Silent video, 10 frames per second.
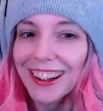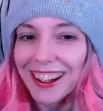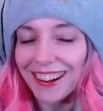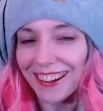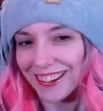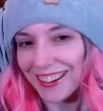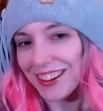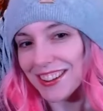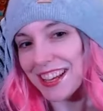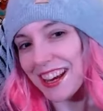or,
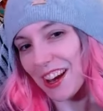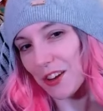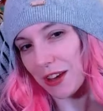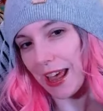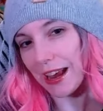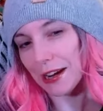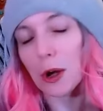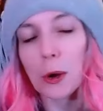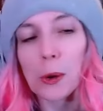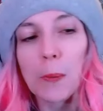or take out
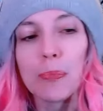Kano,